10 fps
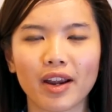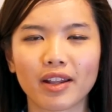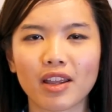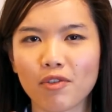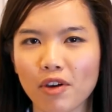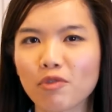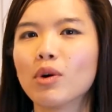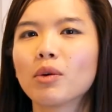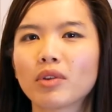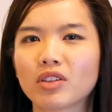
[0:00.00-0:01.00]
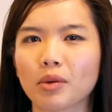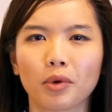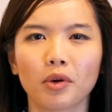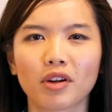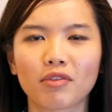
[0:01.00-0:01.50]
and if you have worked with
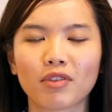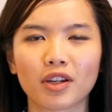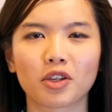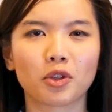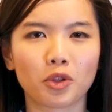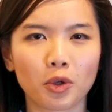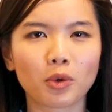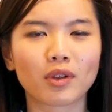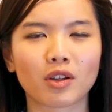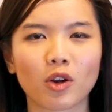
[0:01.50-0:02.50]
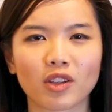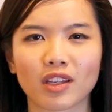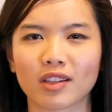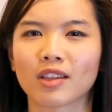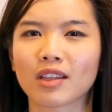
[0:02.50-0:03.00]
tapioca flour, you know the
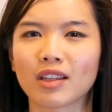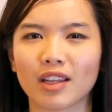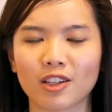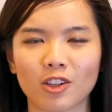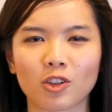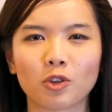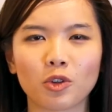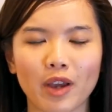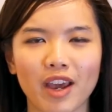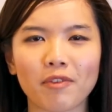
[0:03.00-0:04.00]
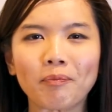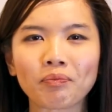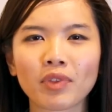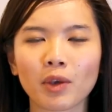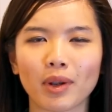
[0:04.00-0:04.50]
consistency that it's going to have
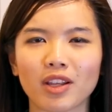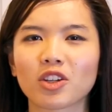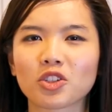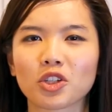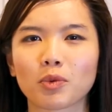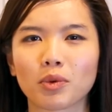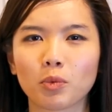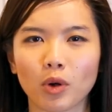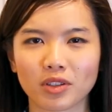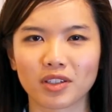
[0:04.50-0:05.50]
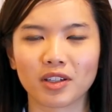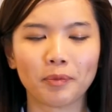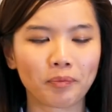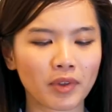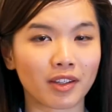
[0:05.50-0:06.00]
when it touches with water,
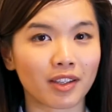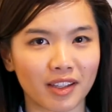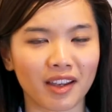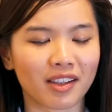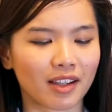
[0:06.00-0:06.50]
in this case